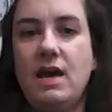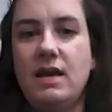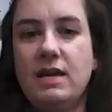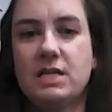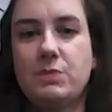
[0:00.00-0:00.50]

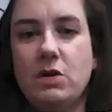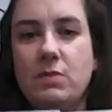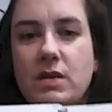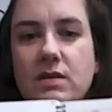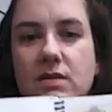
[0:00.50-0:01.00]
an
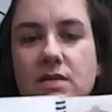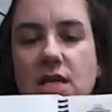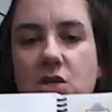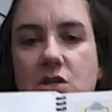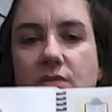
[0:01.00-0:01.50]
experiment
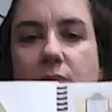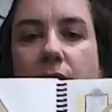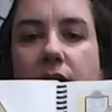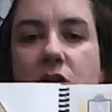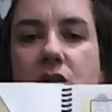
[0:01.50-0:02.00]
section of the
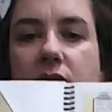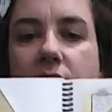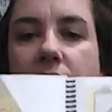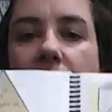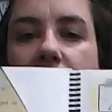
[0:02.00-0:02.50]
page.
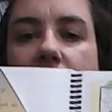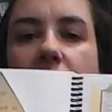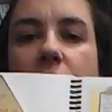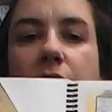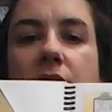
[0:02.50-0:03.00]
And in
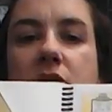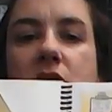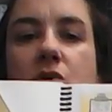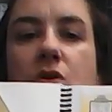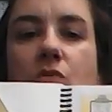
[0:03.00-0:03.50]
other
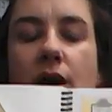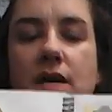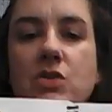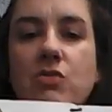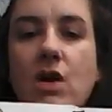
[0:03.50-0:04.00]
places, you can
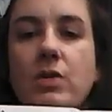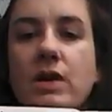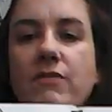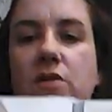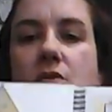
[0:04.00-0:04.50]
write and draw
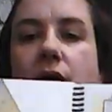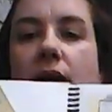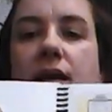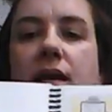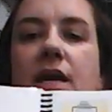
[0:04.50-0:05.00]
whatever you
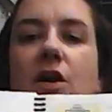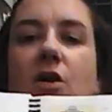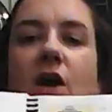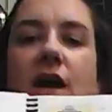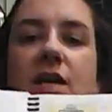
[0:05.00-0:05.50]
like.
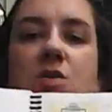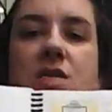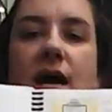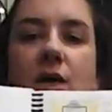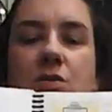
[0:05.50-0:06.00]
Here, I
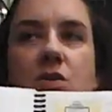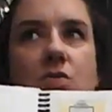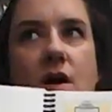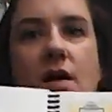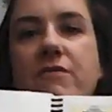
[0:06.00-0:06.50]
used a how to
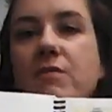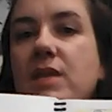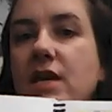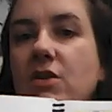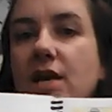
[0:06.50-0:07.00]
draw from
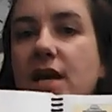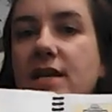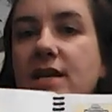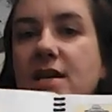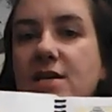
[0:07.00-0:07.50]
the
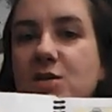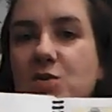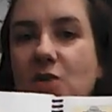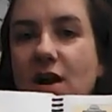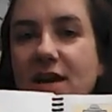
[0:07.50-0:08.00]
internet to
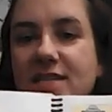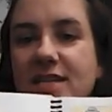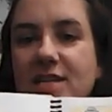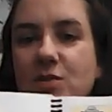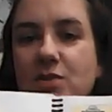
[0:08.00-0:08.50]
draw
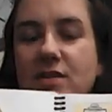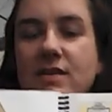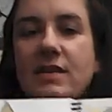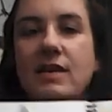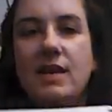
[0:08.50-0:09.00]
Isaac Newton
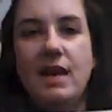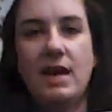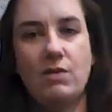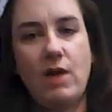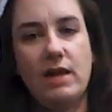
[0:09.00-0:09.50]

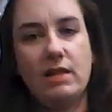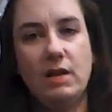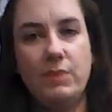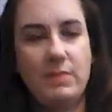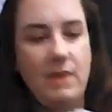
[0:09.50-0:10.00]
and write a
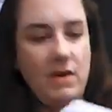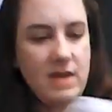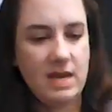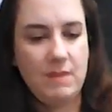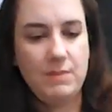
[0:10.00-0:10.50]
little bit
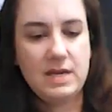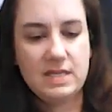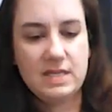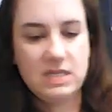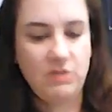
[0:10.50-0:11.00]
about him
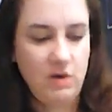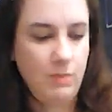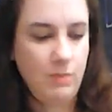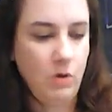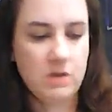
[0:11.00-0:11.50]
because he's very
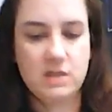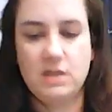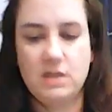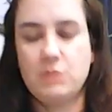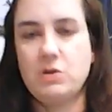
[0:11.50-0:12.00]
important to
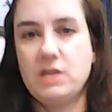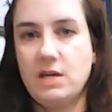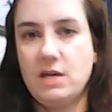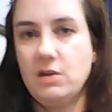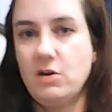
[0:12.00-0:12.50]
this
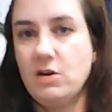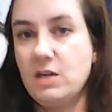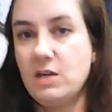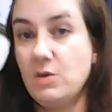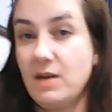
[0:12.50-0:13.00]
particular
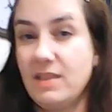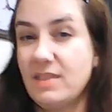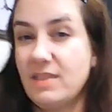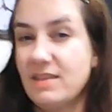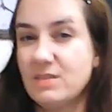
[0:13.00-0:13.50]
unit and the
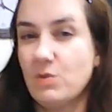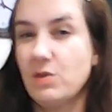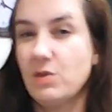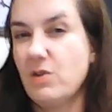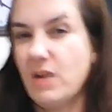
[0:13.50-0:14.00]
things that we
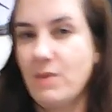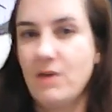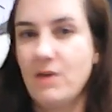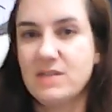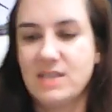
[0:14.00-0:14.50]
were learning
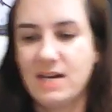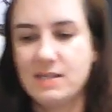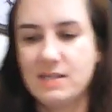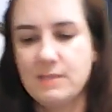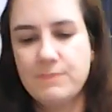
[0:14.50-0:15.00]
about in science.